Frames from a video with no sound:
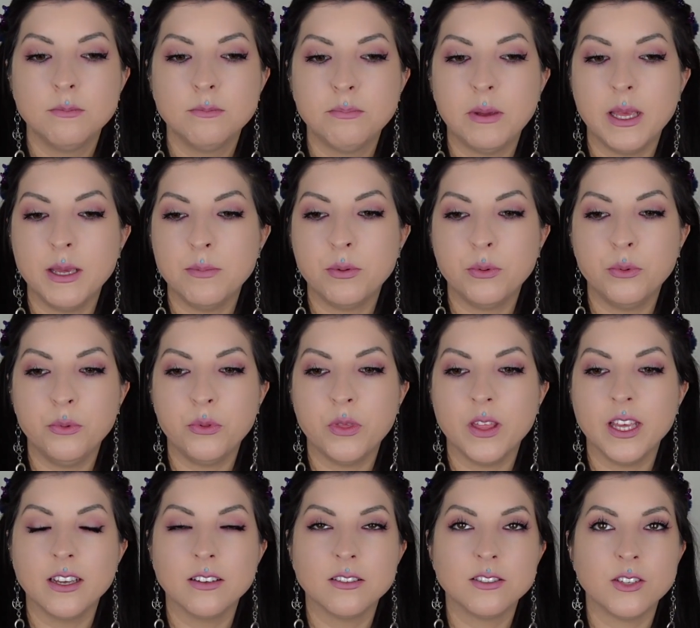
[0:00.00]
people
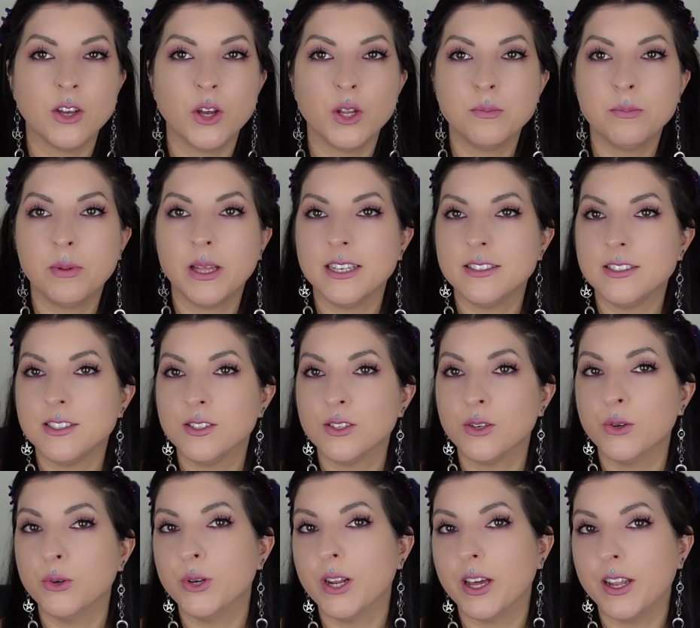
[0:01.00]
think certain places are
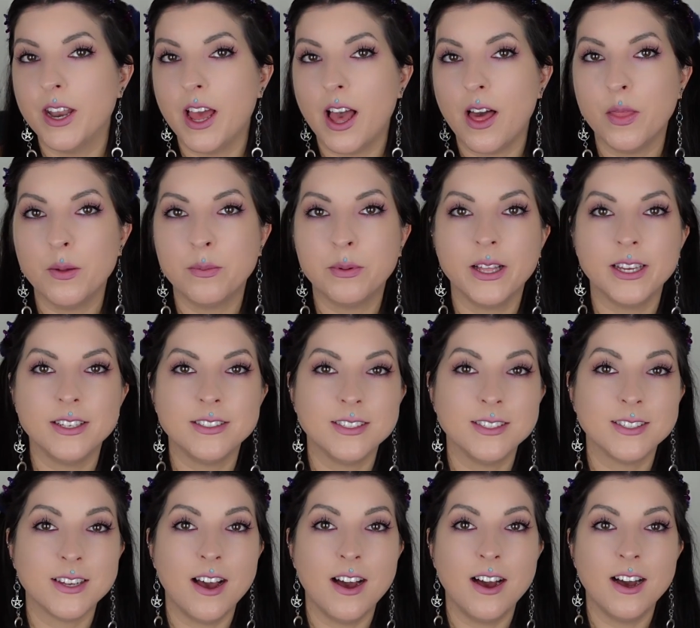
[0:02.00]
good and other
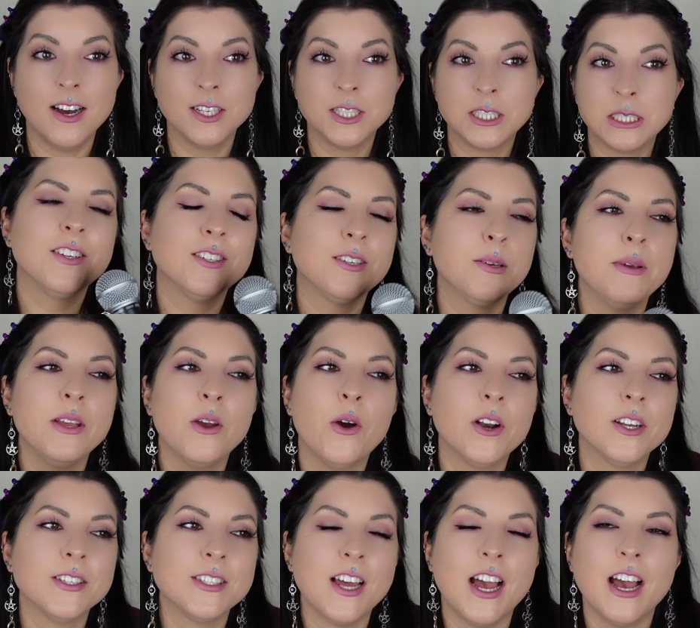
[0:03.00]
places aren't. To be
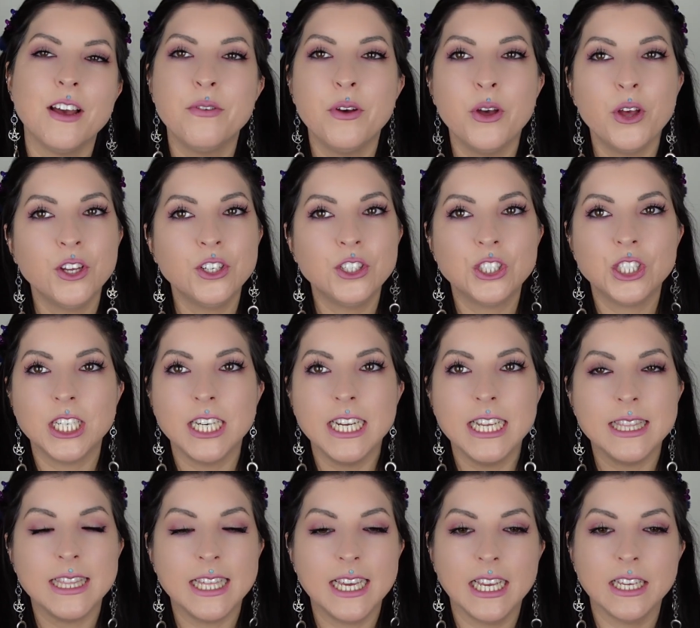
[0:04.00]
honest, I've heard
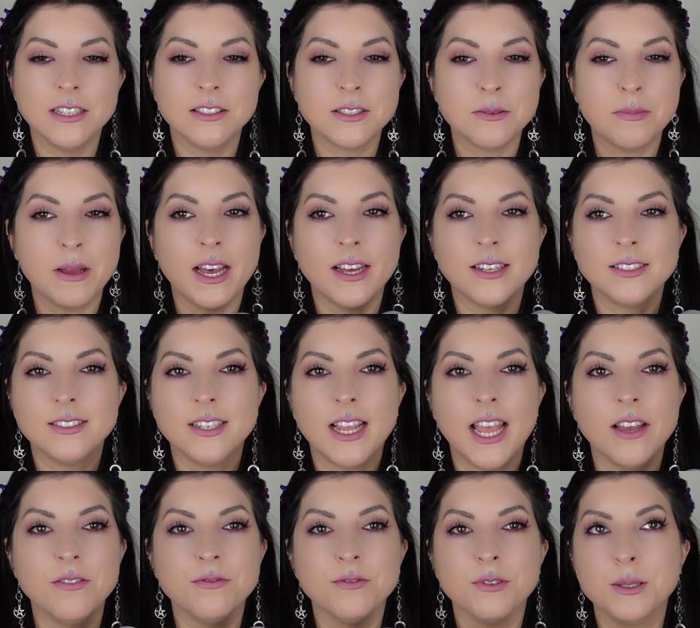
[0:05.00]
shitty things about
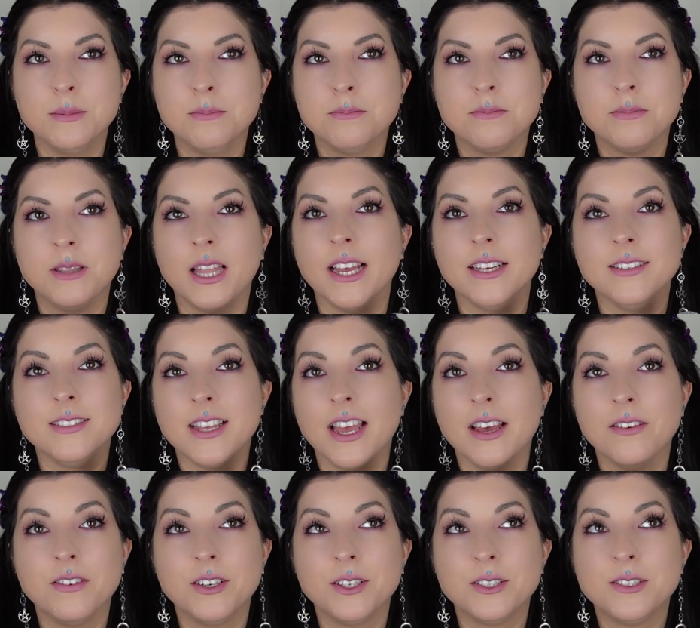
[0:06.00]
every place
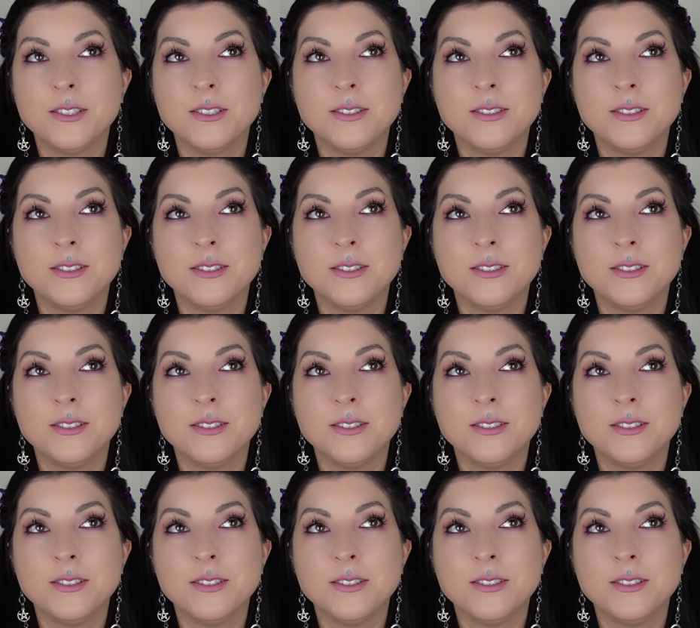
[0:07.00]
ever.